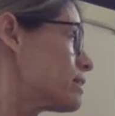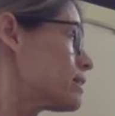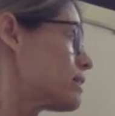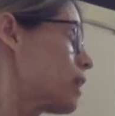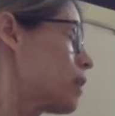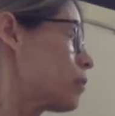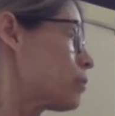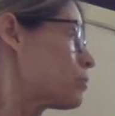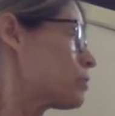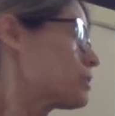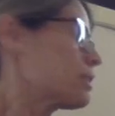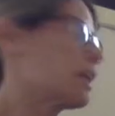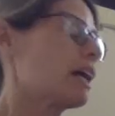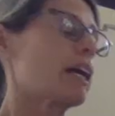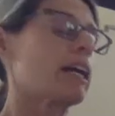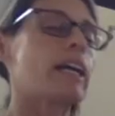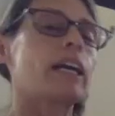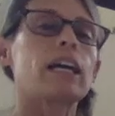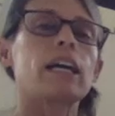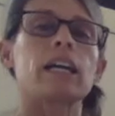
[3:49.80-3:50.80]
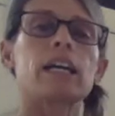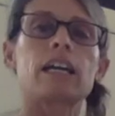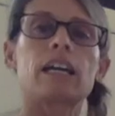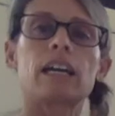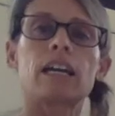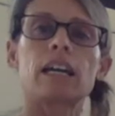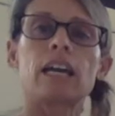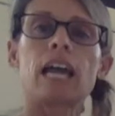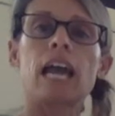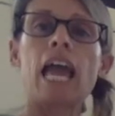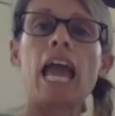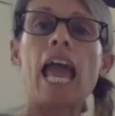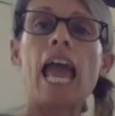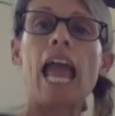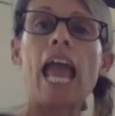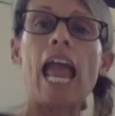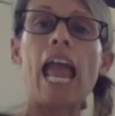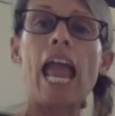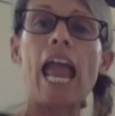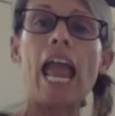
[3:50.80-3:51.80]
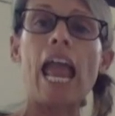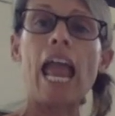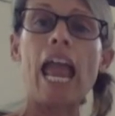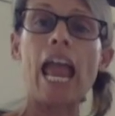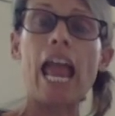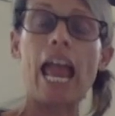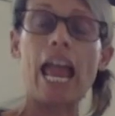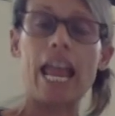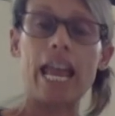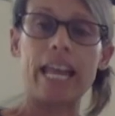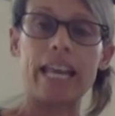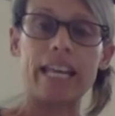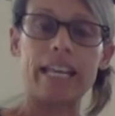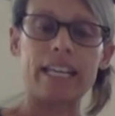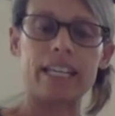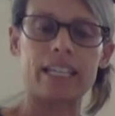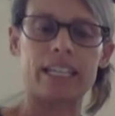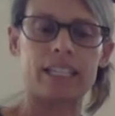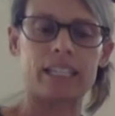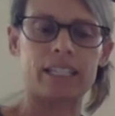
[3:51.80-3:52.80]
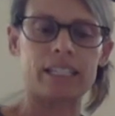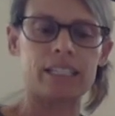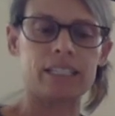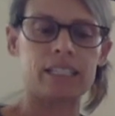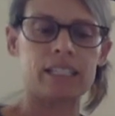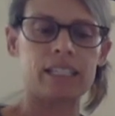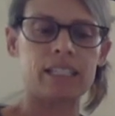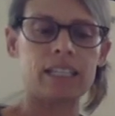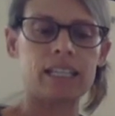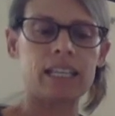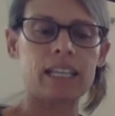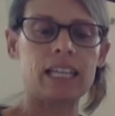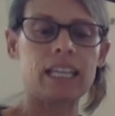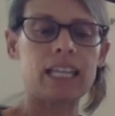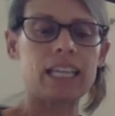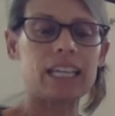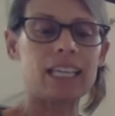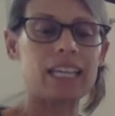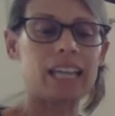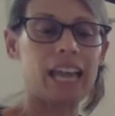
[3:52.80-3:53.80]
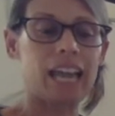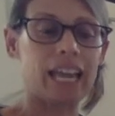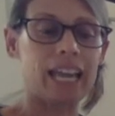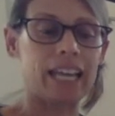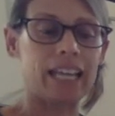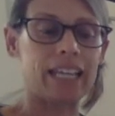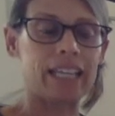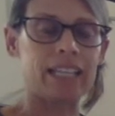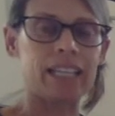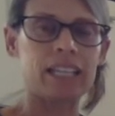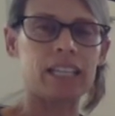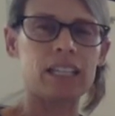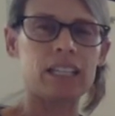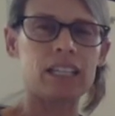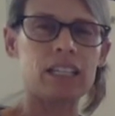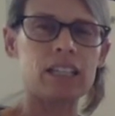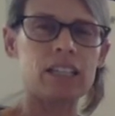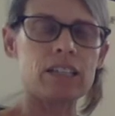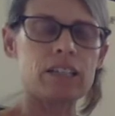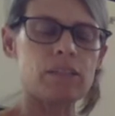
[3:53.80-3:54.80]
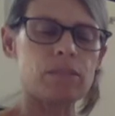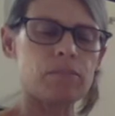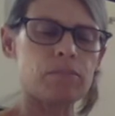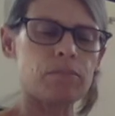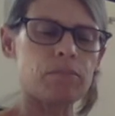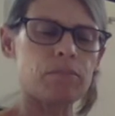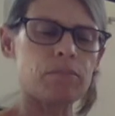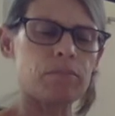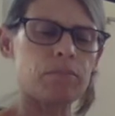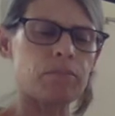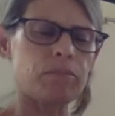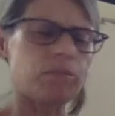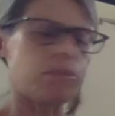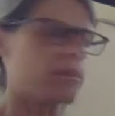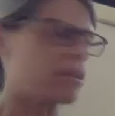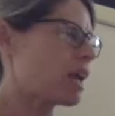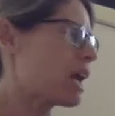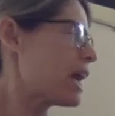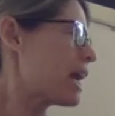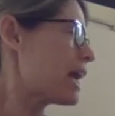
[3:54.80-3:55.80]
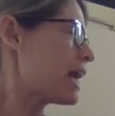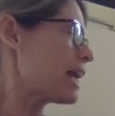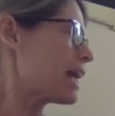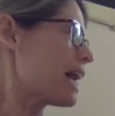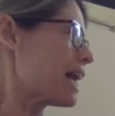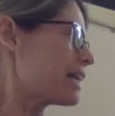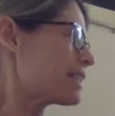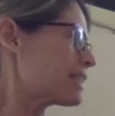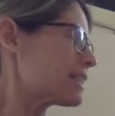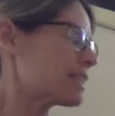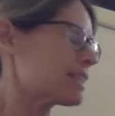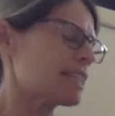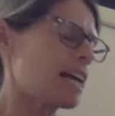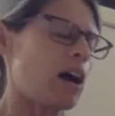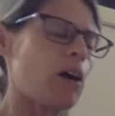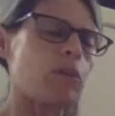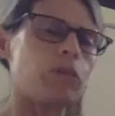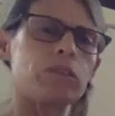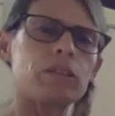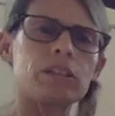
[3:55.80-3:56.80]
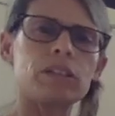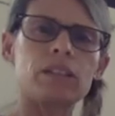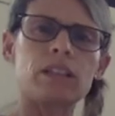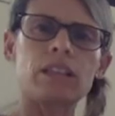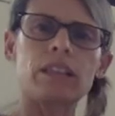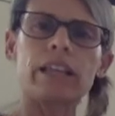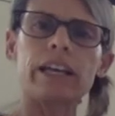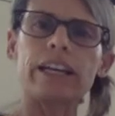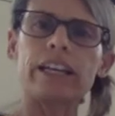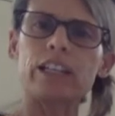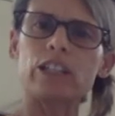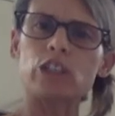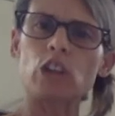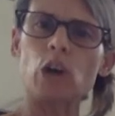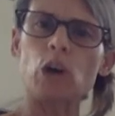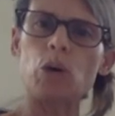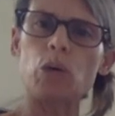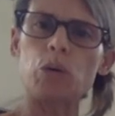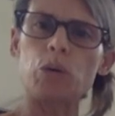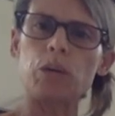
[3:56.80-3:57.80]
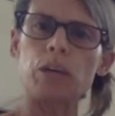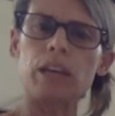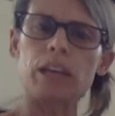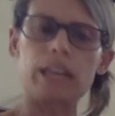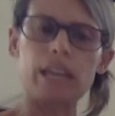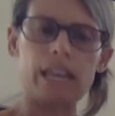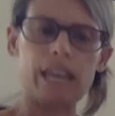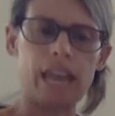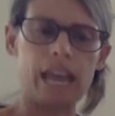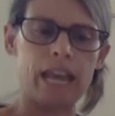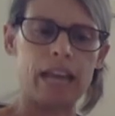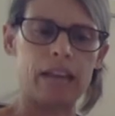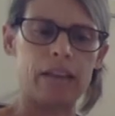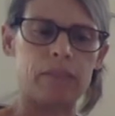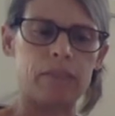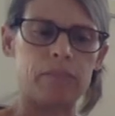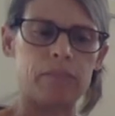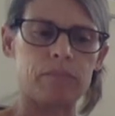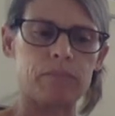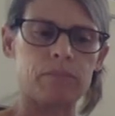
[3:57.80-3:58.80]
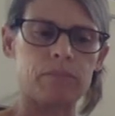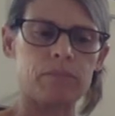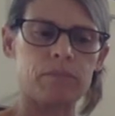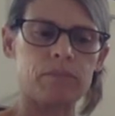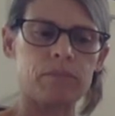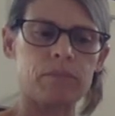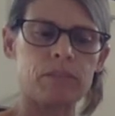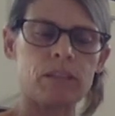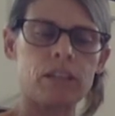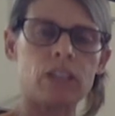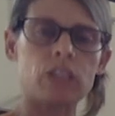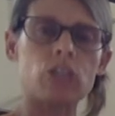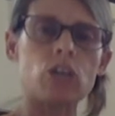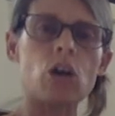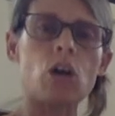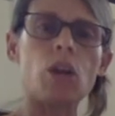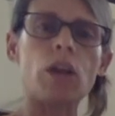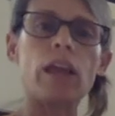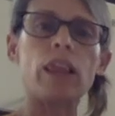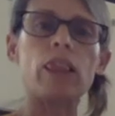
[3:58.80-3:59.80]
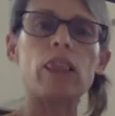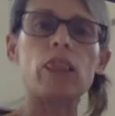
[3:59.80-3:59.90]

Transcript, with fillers: sounds like k, ache, cake. Hmm. It has a sound like its own name called a